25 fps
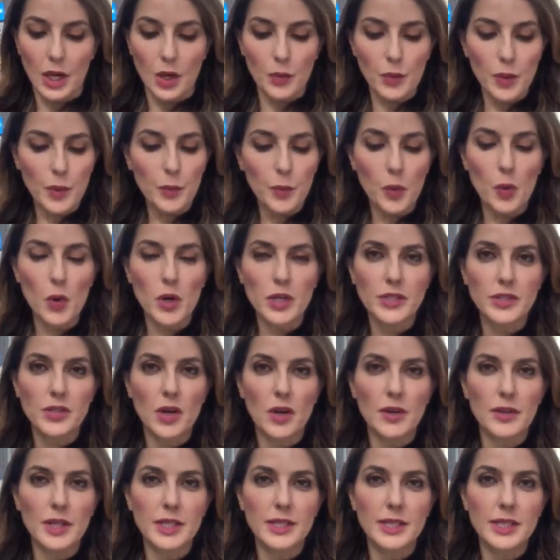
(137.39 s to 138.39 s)
reports
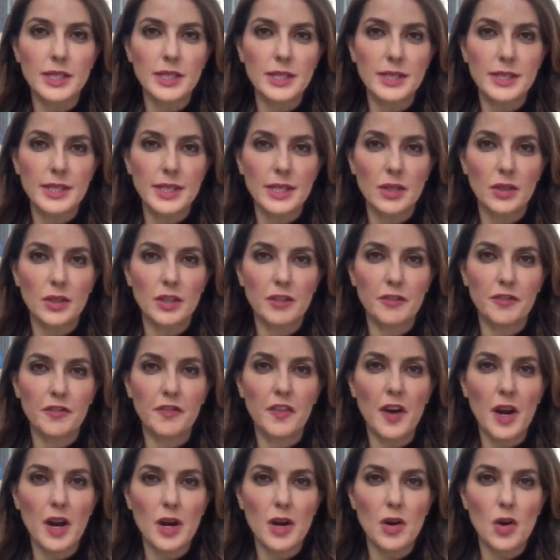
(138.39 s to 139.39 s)
on the detail of
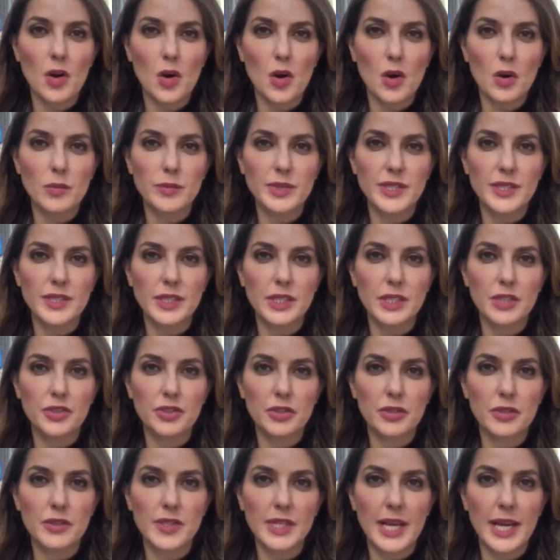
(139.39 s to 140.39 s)
firearm
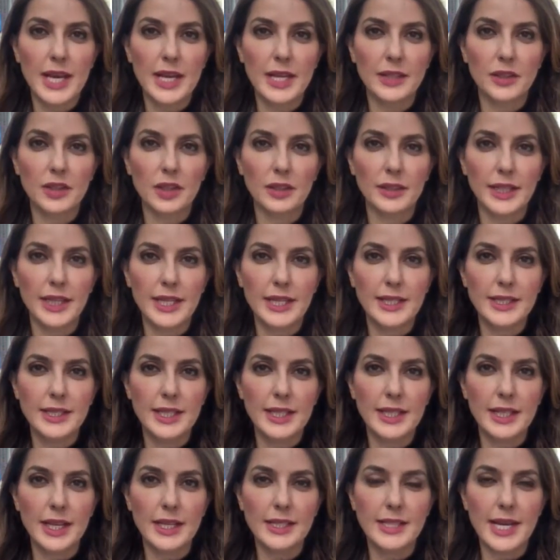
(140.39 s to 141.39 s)
seizures and
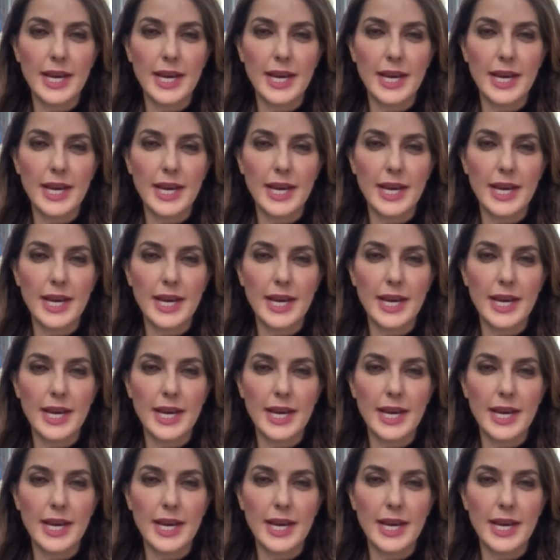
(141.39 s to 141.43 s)
collecting